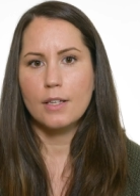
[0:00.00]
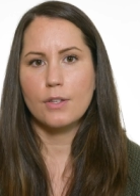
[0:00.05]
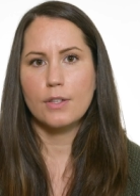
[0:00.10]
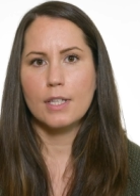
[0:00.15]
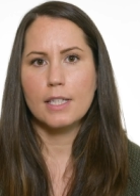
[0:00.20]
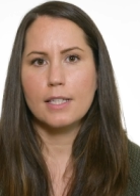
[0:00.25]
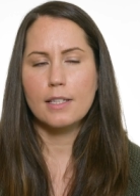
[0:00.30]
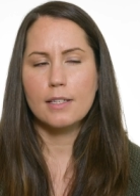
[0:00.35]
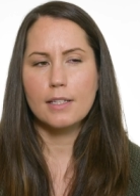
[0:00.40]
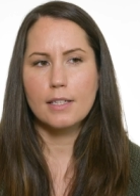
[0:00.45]
So
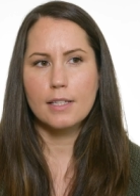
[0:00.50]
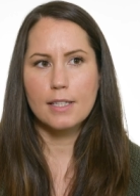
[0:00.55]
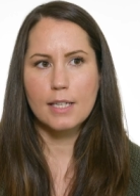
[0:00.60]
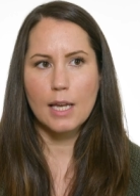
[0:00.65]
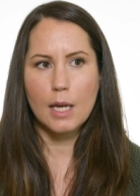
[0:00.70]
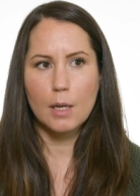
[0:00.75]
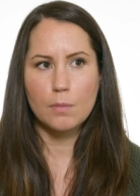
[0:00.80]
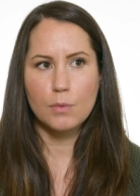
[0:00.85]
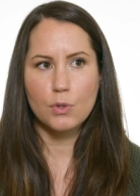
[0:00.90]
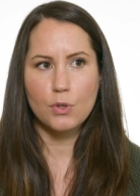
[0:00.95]
this is the
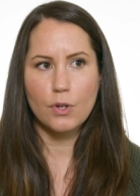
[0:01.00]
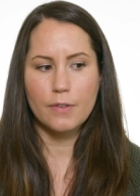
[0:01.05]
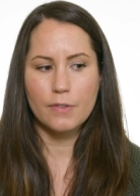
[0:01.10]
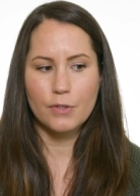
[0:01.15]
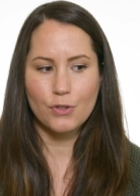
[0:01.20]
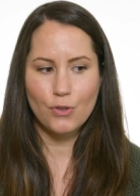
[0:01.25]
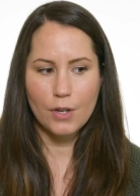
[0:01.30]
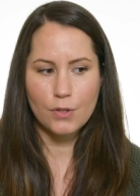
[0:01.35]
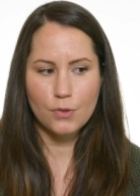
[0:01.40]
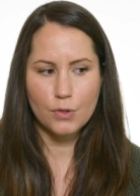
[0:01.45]
same sort of
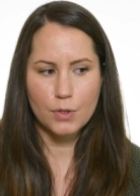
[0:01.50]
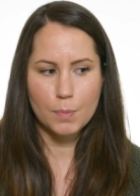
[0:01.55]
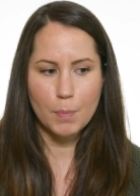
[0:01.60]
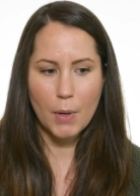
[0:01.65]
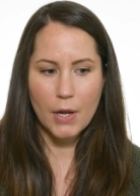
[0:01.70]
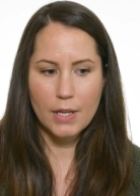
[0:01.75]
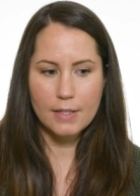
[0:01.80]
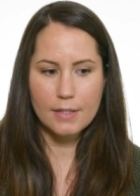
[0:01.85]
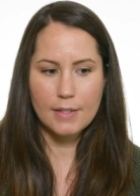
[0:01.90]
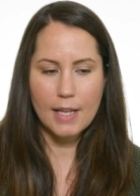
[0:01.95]
stress
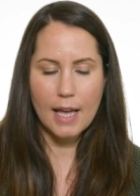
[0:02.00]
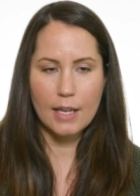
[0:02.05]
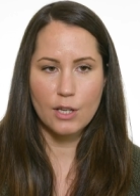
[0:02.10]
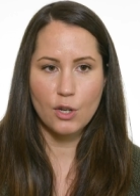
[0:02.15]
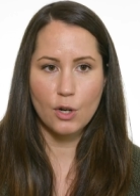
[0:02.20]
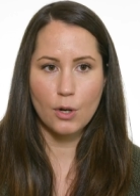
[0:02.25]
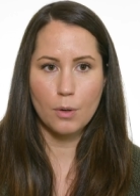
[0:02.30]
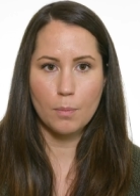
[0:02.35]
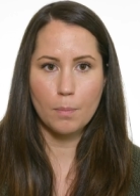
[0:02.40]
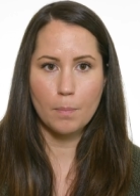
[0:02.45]
response that
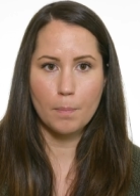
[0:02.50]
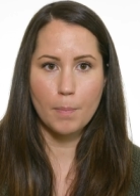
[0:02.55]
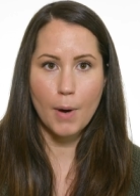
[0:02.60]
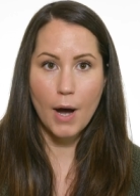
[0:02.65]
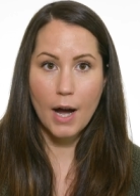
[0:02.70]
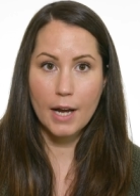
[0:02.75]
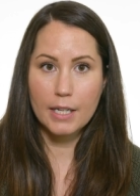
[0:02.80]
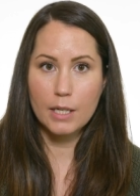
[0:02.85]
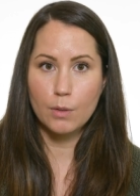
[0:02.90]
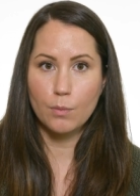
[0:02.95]
your
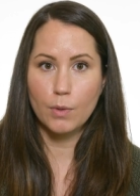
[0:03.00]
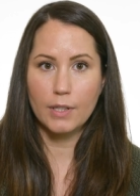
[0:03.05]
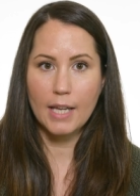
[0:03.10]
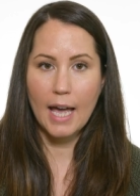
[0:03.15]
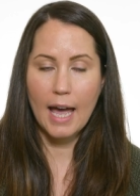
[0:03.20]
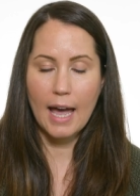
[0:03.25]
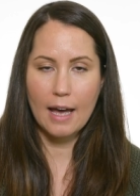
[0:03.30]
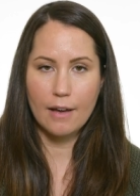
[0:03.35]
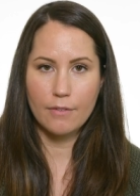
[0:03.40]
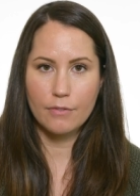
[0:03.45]
body will
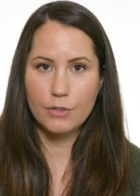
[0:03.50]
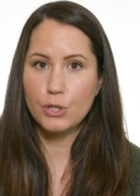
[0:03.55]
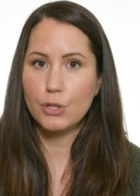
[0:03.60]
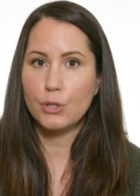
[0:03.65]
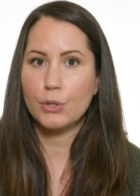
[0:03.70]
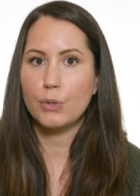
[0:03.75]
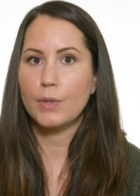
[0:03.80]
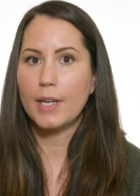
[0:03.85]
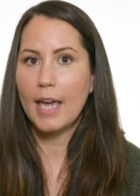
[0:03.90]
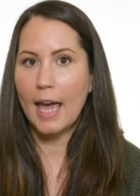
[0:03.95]
have
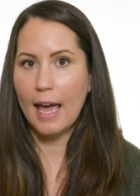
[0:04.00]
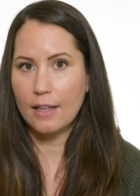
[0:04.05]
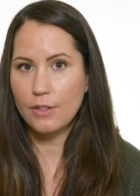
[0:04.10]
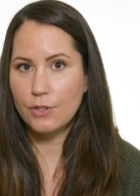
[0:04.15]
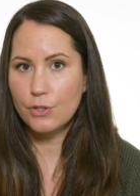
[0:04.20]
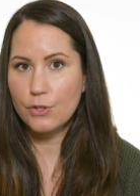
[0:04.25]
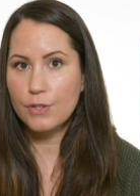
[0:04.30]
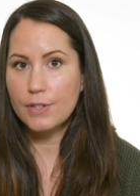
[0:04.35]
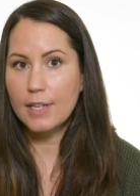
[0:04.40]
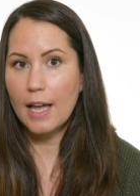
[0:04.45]
to
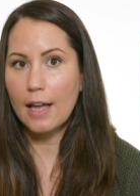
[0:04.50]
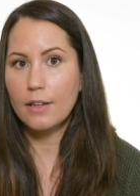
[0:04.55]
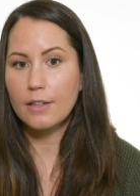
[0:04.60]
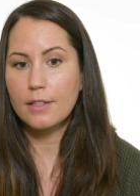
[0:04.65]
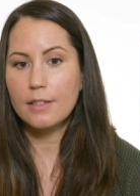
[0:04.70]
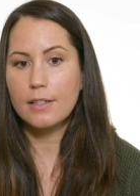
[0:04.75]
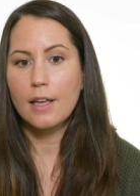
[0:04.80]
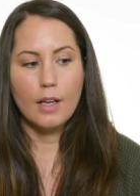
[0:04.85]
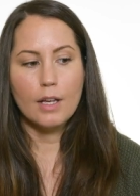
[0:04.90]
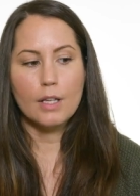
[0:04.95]
cancer
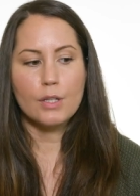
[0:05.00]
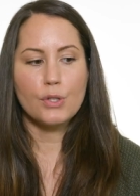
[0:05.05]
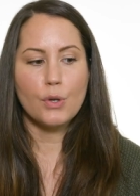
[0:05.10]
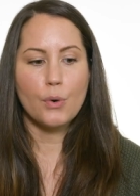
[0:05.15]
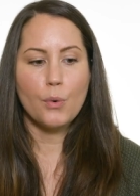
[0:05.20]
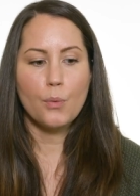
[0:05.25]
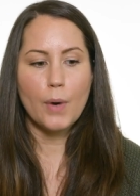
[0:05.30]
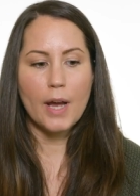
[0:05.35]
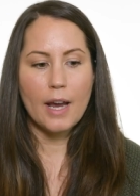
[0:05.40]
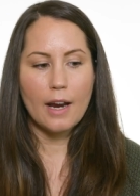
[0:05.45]
cells.
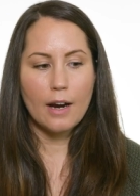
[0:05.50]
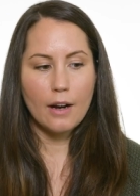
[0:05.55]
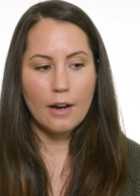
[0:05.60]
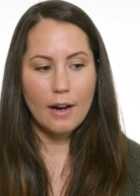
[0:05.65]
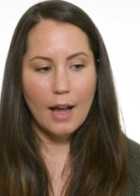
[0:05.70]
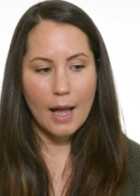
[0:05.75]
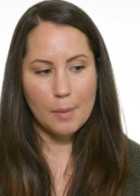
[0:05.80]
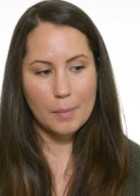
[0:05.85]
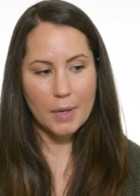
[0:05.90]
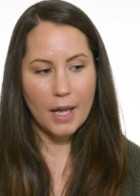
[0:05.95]
So
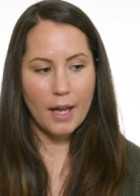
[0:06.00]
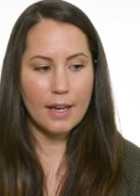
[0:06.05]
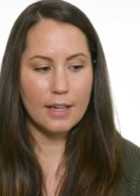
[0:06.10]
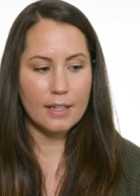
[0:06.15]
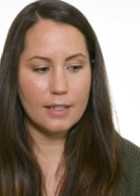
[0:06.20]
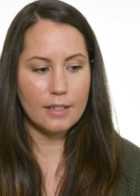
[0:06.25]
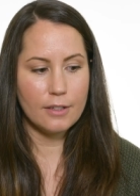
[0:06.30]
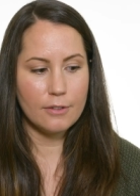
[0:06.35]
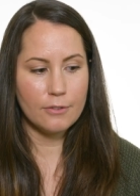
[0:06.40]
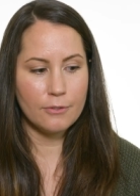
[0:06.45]
where I'm
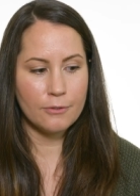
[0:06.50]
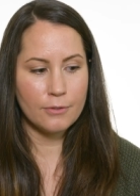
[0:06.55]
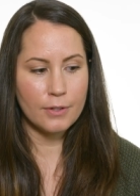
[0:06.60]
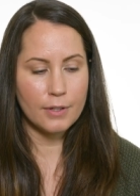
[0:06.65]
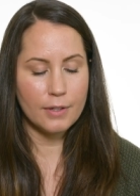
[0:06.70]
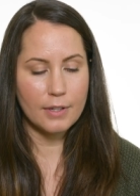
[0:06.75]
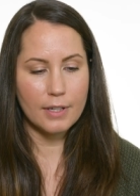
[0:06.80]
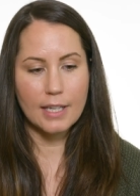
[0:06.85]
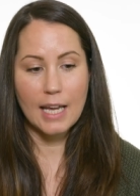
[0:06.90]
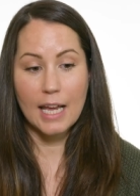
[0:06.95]
kind of
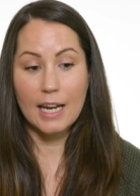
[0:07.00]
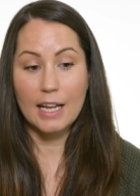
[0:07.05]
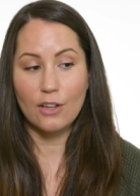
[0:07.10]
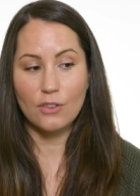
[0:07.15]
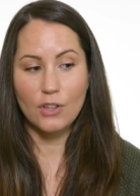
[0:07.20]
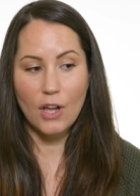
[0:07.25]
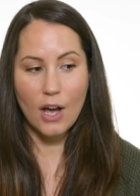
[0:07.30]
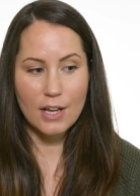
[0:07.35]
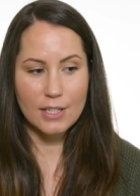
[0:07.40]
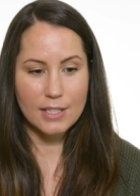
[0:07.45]

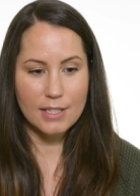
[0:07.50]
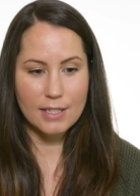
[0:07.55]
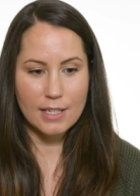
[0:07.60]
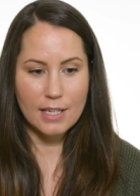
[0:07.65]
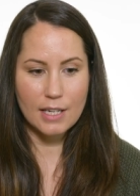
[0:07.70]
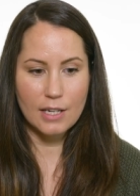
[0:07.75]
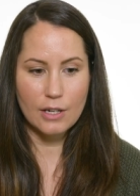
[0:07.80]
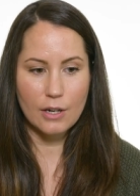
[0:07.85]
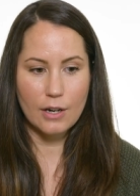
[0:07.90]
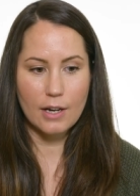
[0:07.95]
getting lost
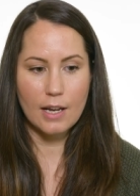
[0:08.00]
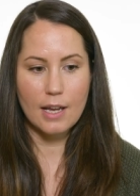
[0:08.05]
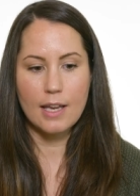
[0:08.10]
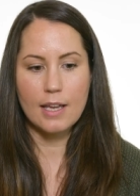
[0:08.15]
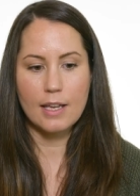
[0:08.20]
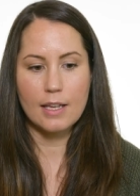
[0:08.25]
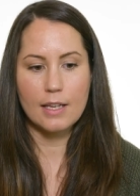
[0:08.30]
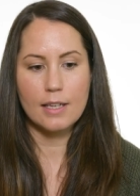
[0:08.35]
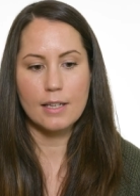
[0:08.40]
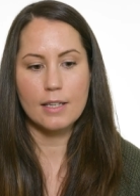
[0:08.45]
here
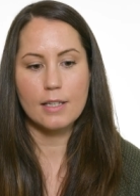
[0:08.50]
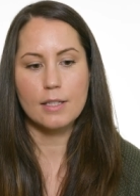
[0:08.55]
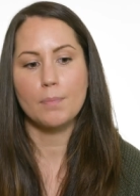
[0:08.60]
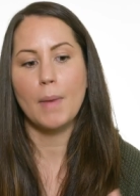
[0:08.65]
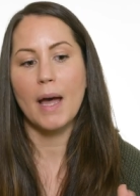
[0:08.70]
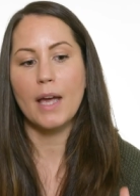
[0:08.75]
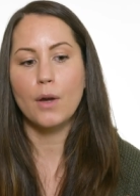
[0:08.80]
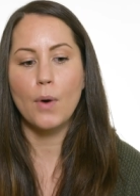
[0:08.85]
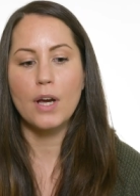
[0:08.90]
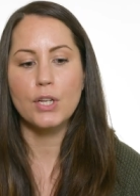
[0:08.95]
is,
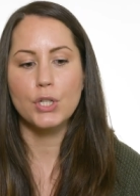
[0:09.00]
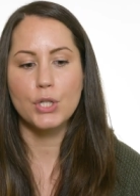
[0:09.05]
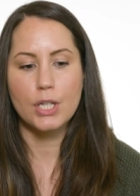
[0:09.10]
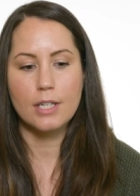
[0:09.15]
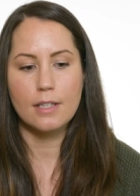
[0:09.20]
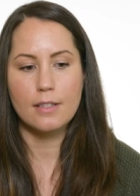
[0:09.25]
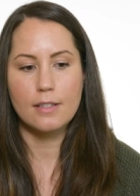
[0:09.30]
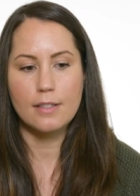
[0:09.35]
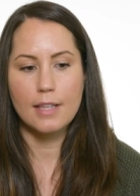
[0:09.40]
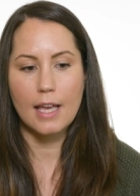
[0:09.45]
my
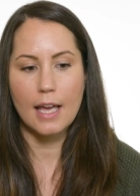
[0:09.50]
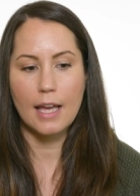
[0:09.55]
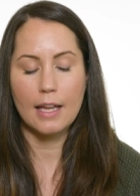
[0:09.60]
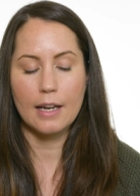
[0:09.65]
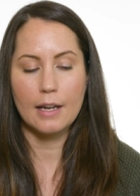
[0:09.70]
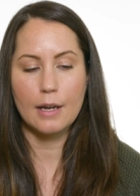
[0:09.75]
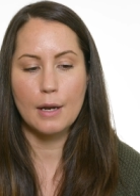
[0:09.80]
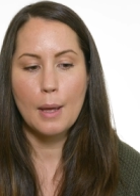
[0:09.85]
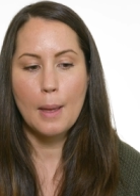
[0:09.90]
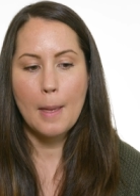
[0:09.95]
question is
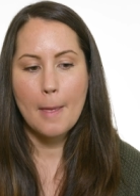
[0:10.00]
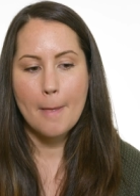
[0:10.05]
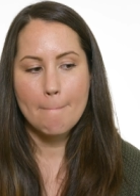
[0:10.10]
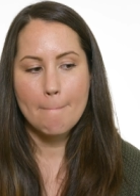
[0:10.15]
then,